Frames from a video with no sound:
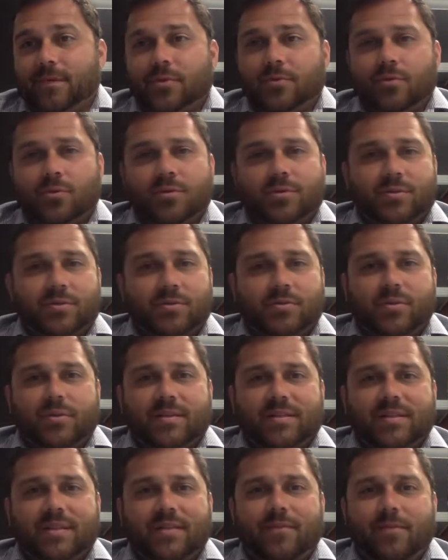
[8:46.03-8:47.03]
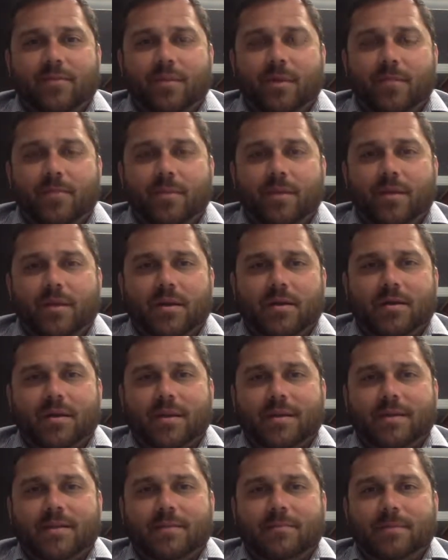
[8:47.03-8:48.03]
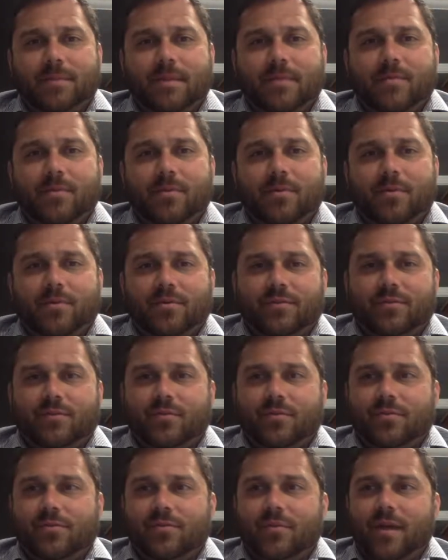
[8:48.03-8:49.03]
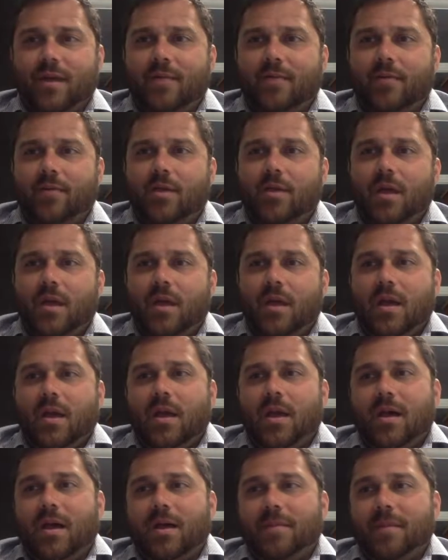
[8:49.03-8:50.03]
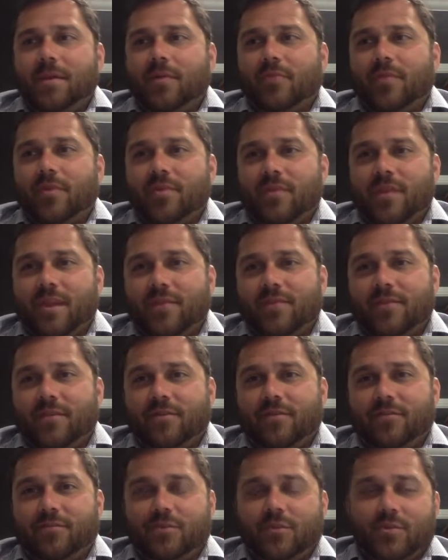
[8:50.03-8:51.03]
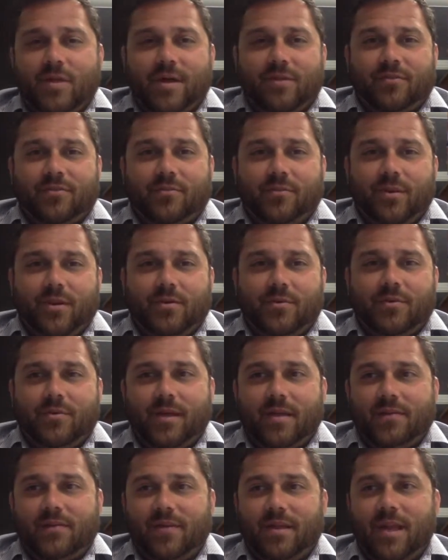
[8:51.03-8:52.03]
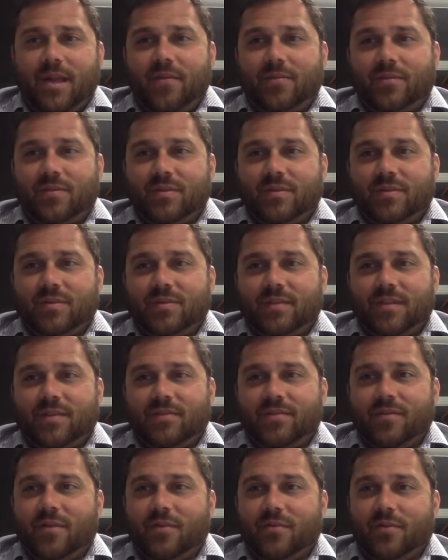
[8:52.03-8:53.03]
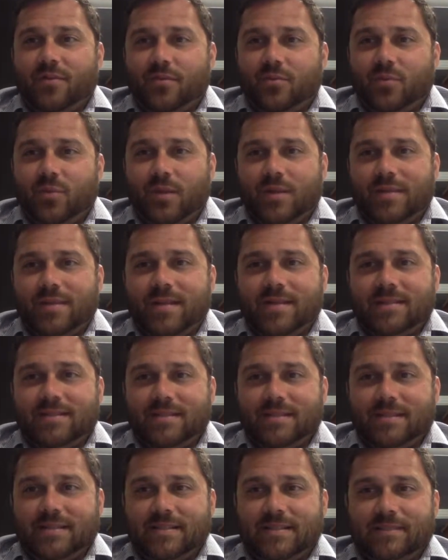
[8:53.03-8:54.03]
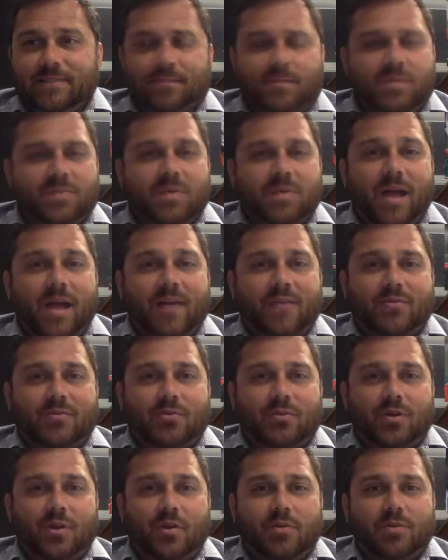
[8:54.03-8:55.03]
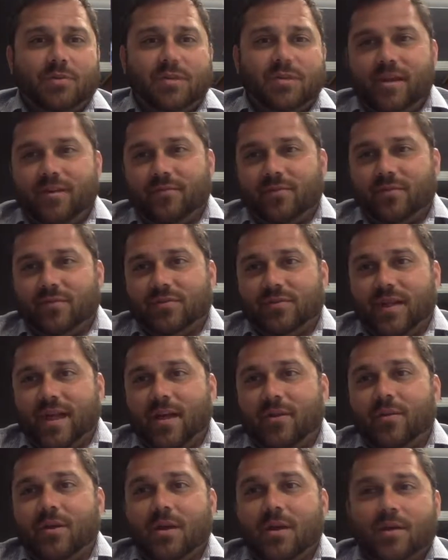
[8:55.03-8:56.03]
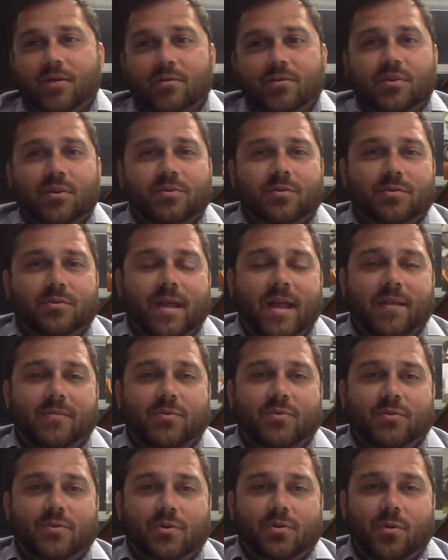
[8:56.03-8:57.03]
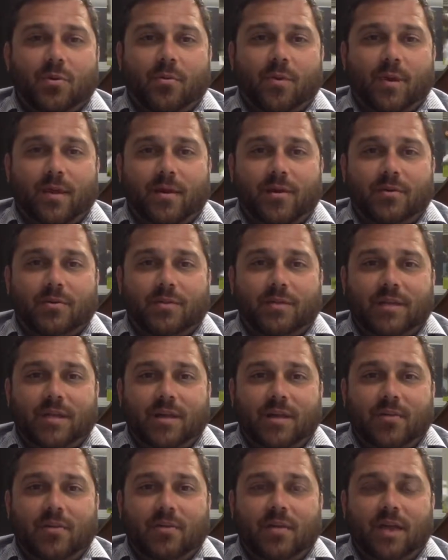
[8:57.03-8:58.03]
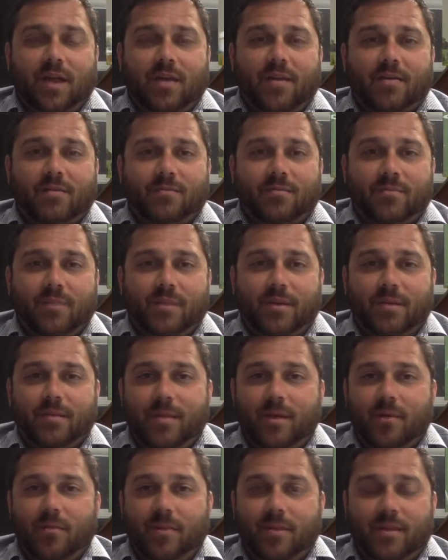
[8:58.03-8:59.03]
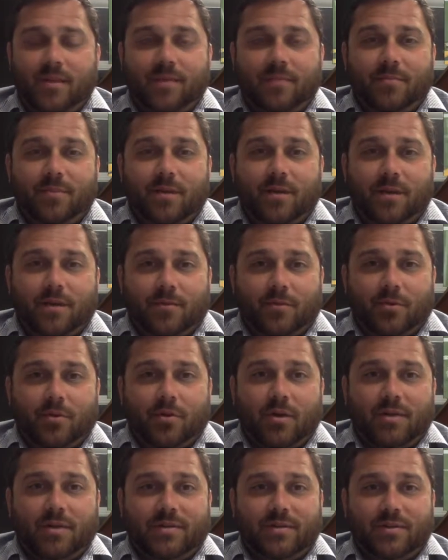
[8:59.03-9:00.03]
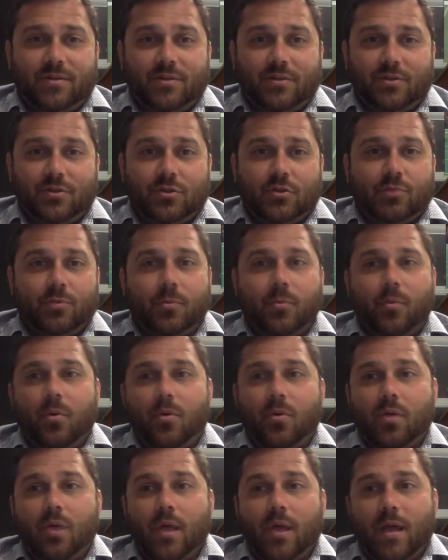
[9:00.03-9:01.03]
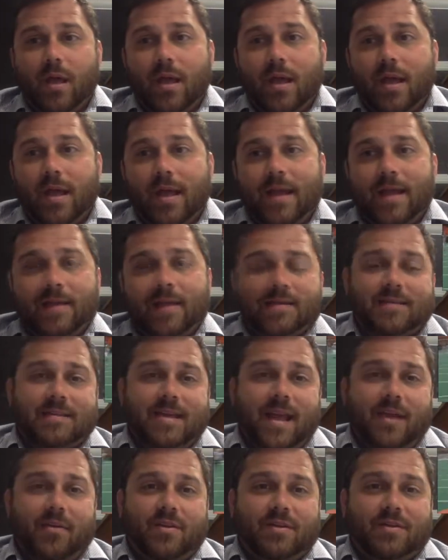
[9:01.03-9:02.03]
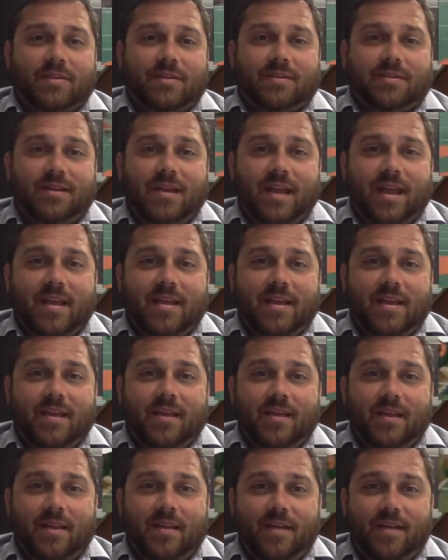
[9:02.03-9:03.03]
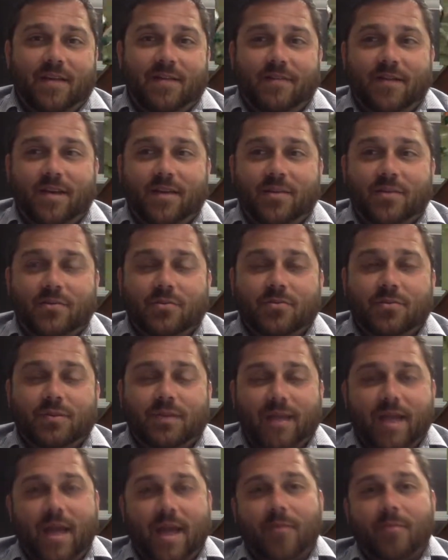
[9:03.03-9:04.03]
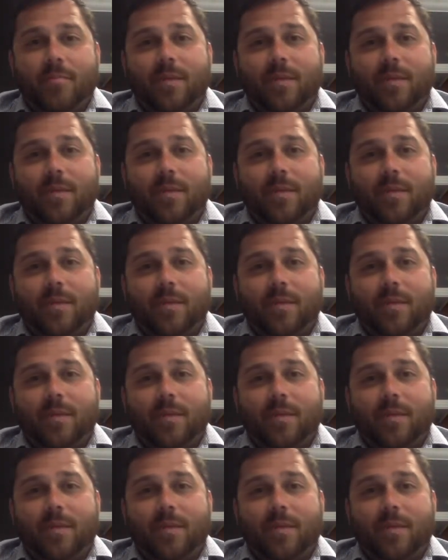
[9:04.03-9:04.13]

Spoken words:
Dorsey was only a 7th-round pick, unlike Tim Tebow, who was a first-rounder. He hung around the NFL from 2003 to 2008, was in the CFL for the 2010 season. He's been a high school coach and NFL scout. He was also Cam Newton's quarterback coach at Carolina, helping them progress into the Super Bowl, and is now the assistant AD at FIU down in